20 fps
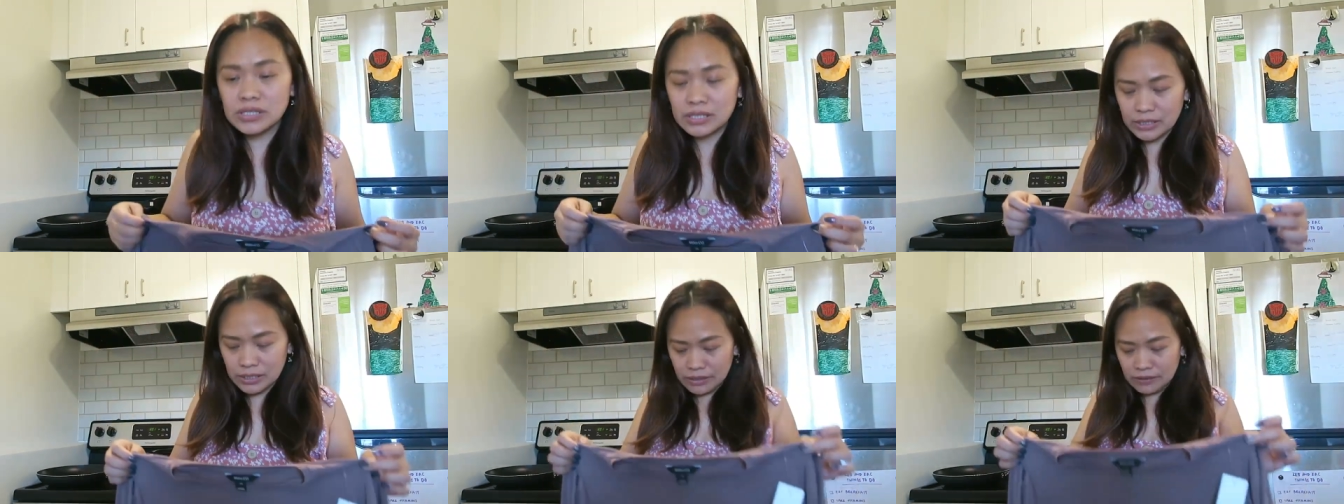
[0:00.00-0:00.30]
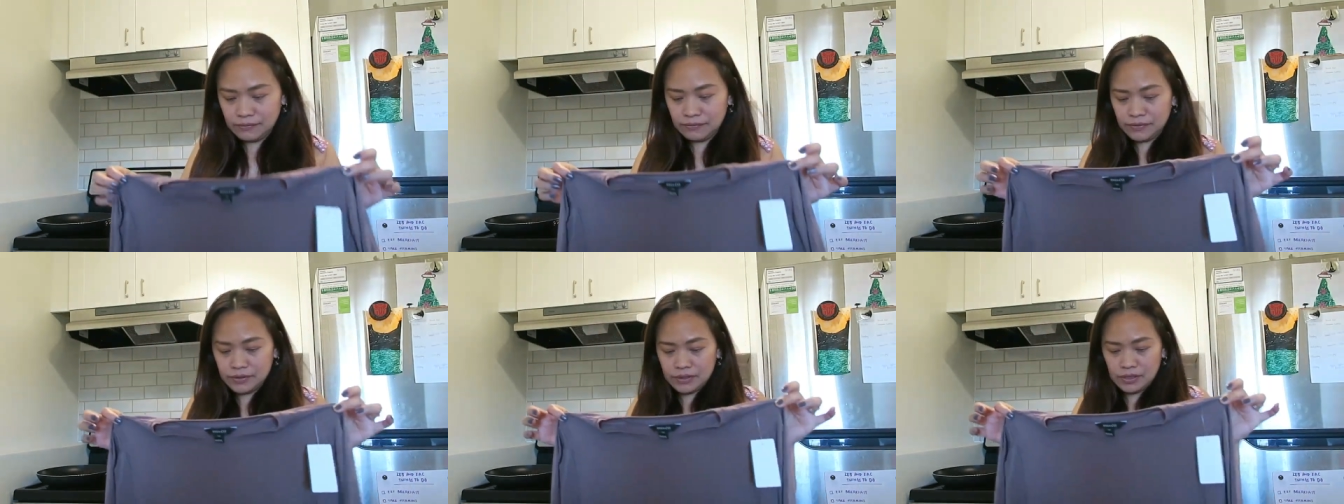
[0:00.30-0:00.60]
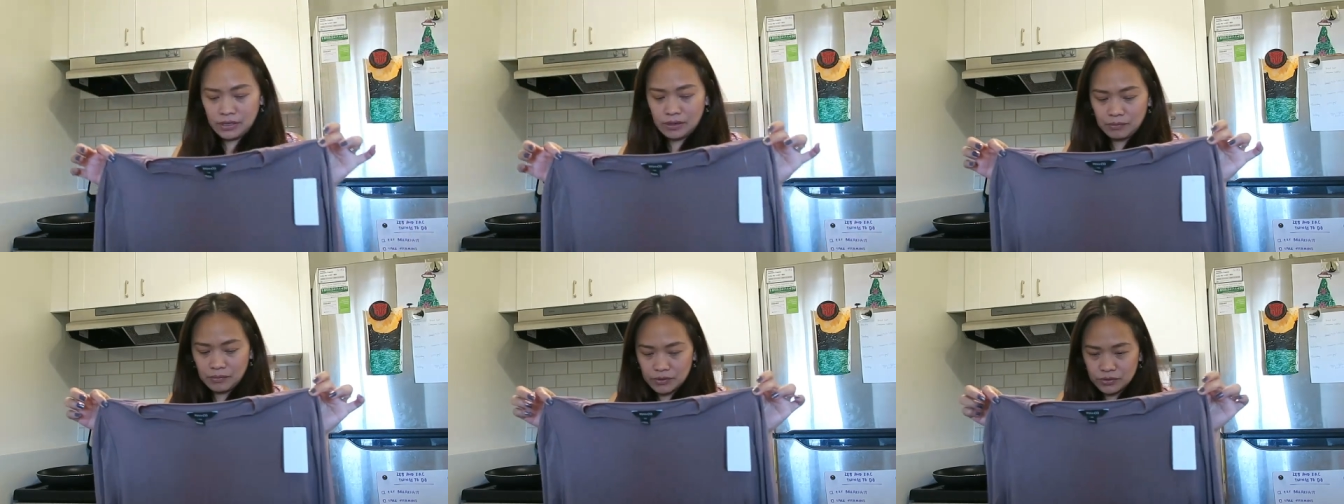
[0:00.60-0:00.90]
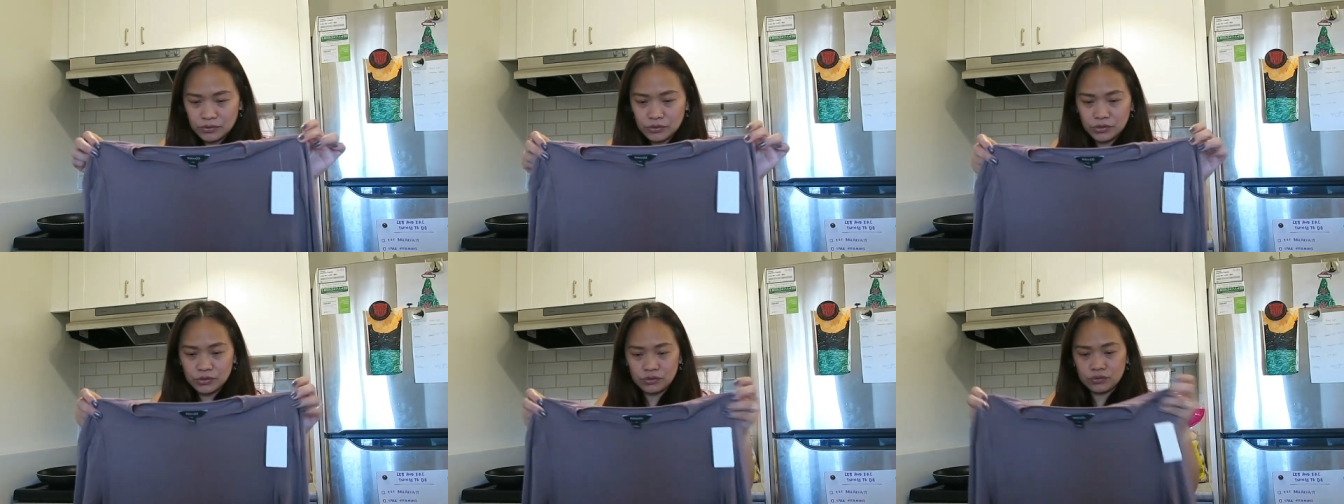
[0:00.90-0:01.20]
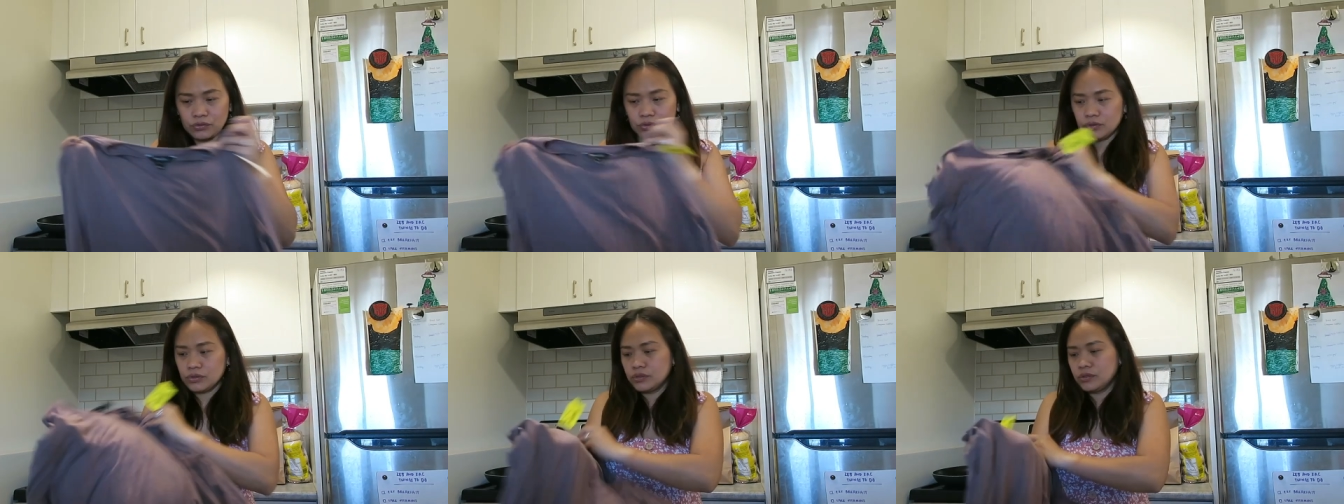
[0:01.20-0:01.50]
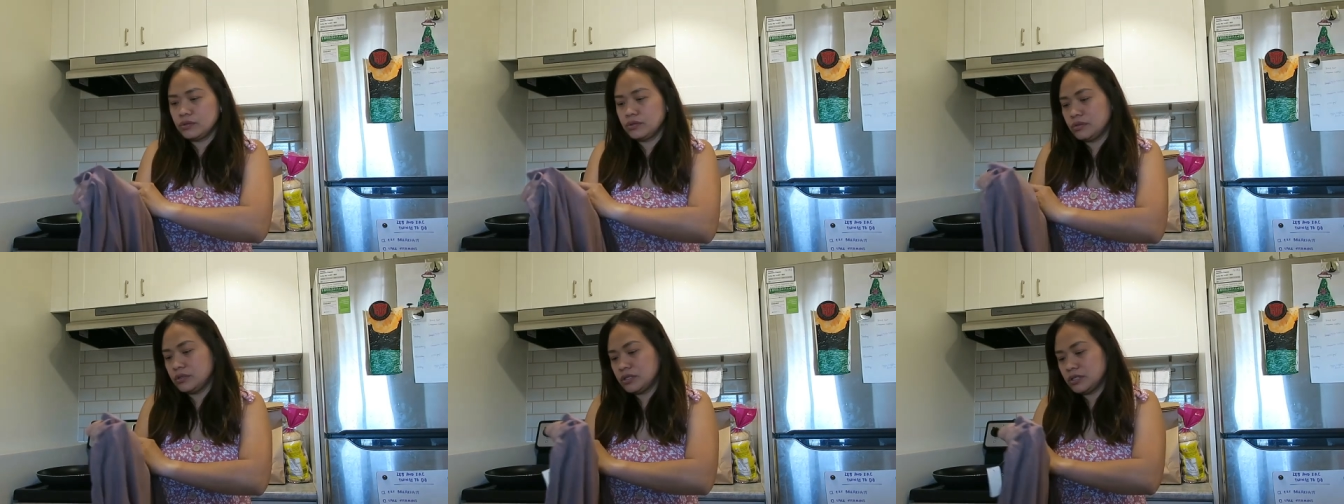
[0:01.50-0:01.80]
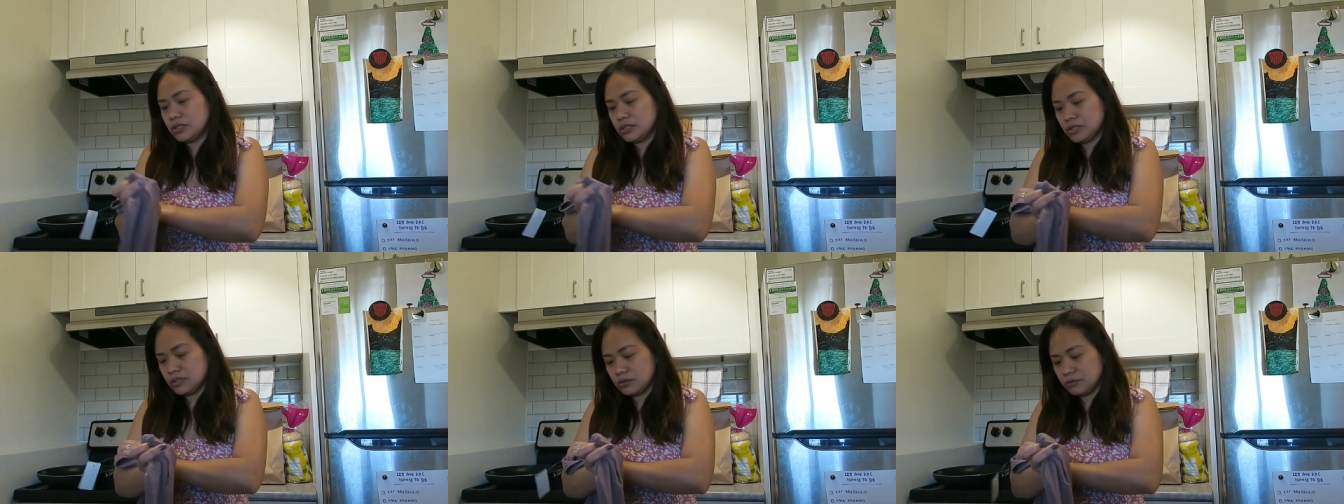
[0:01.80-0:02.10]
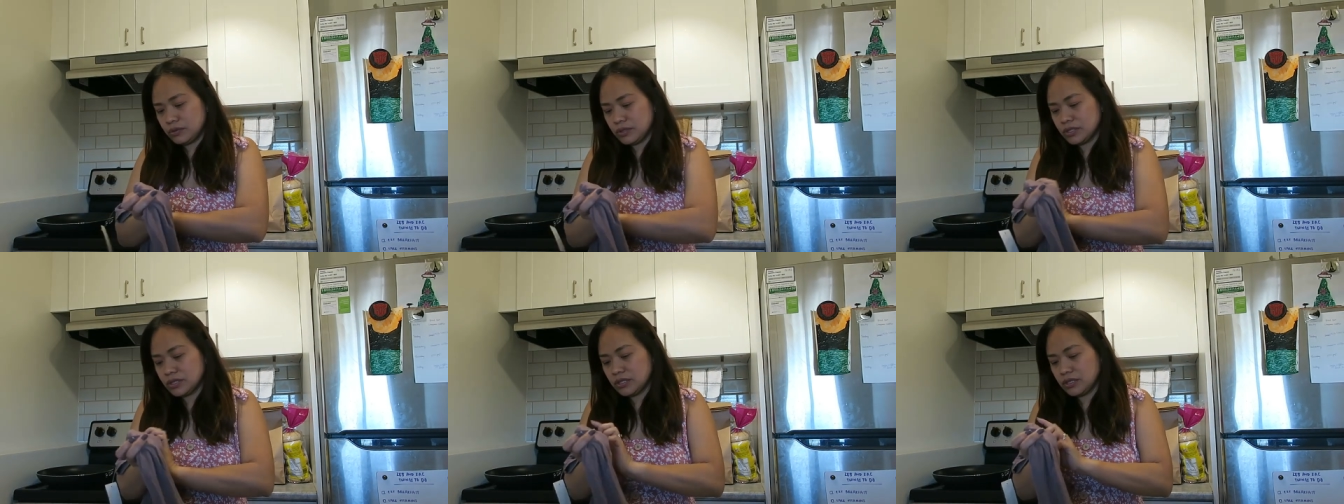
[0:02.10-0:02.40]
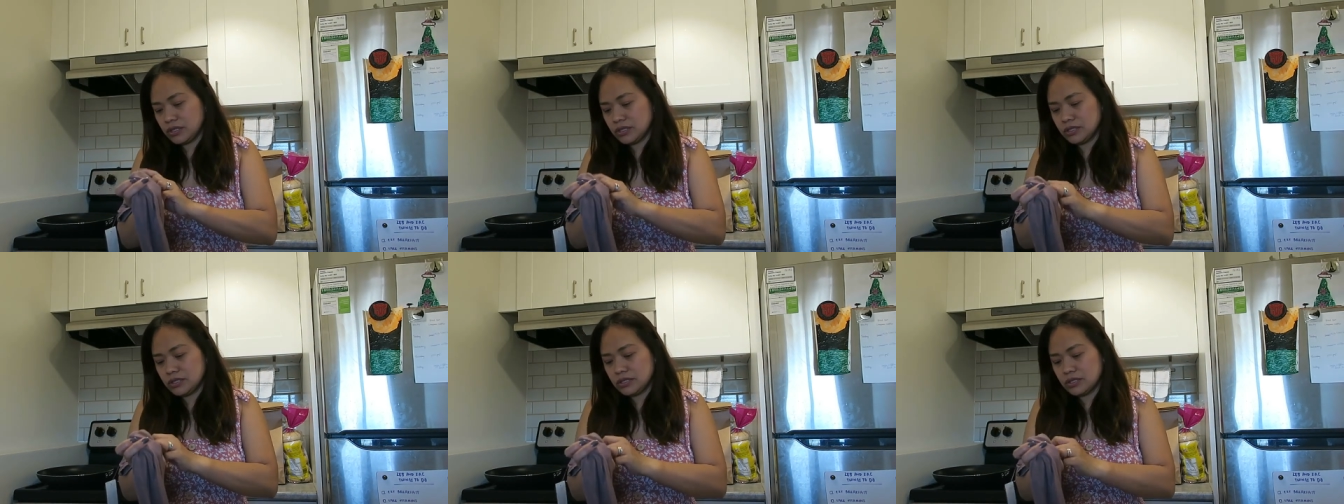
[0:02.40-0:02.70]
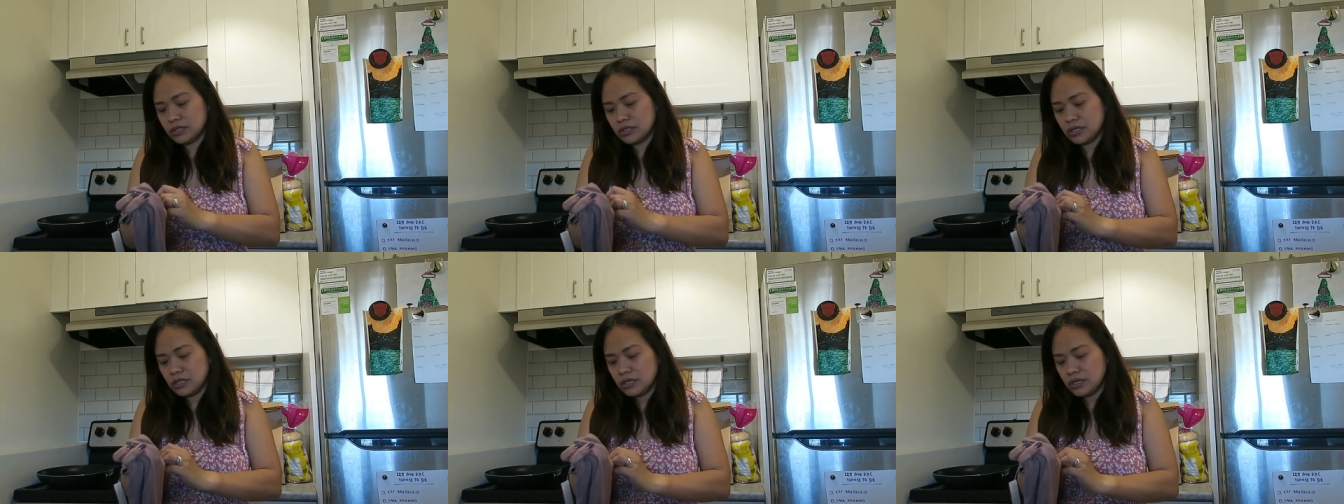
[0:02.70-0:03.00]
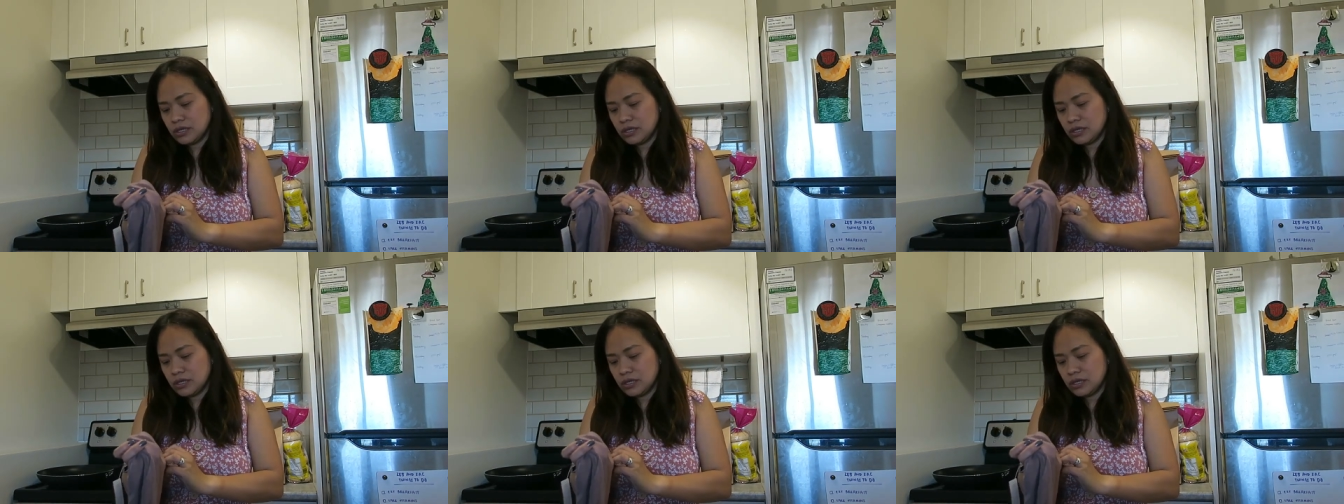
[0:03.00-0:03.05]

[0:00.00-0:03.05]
sleeves na masusuot. This is what size?